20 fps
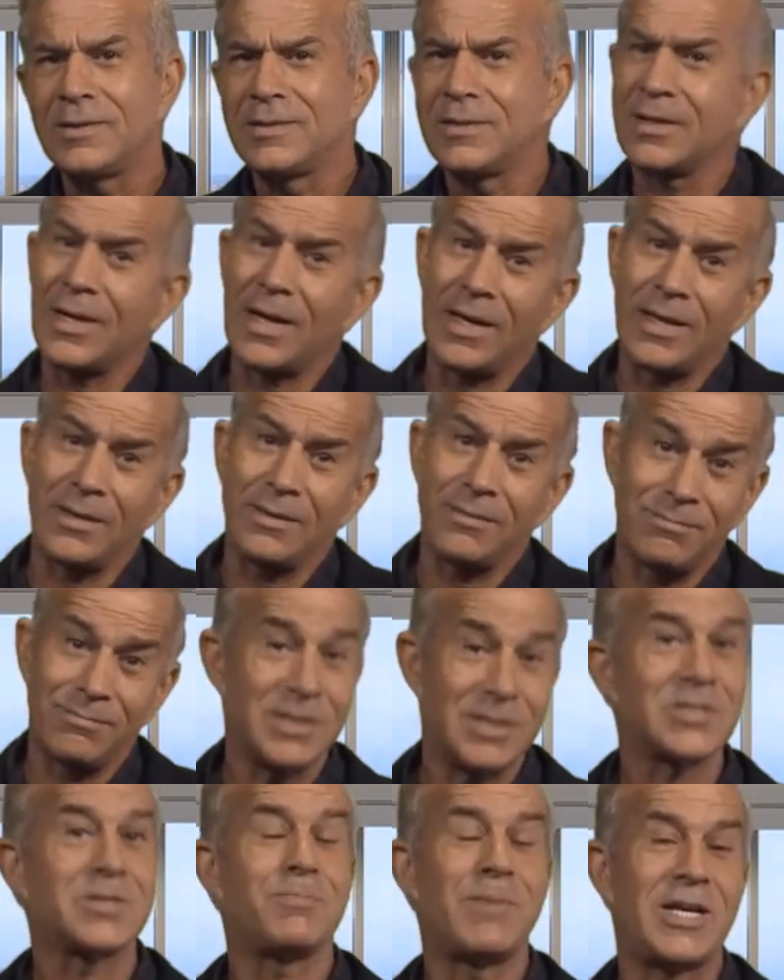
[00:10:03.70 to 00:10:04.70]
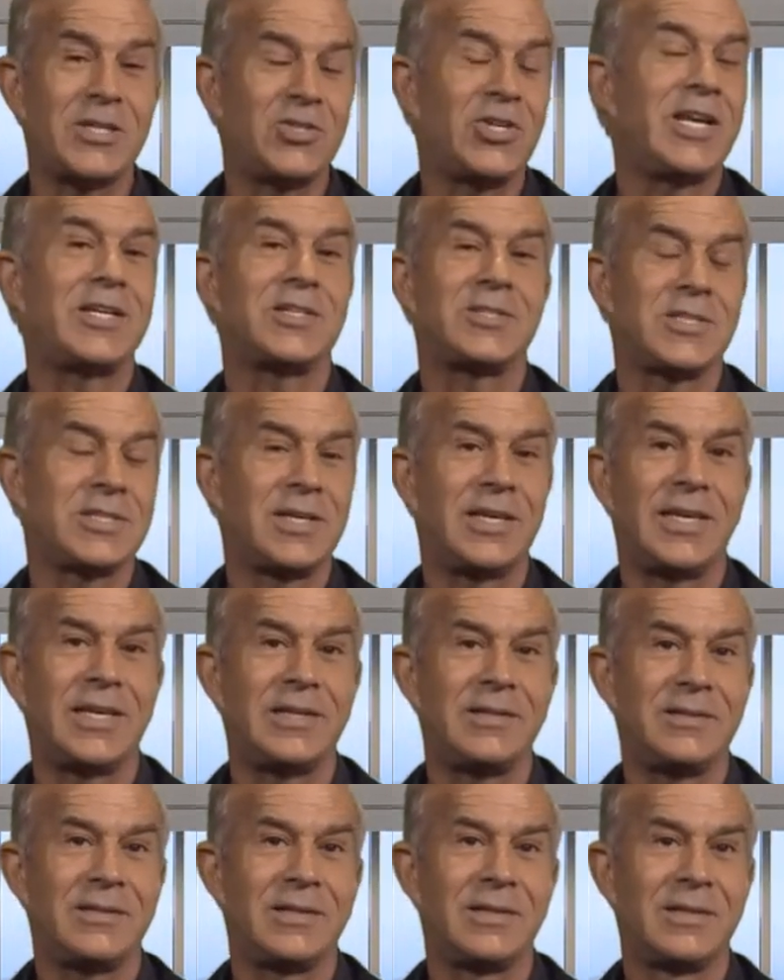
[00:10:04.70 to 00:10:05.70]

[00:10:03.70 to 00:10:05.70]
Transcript: Did I miss my chance again?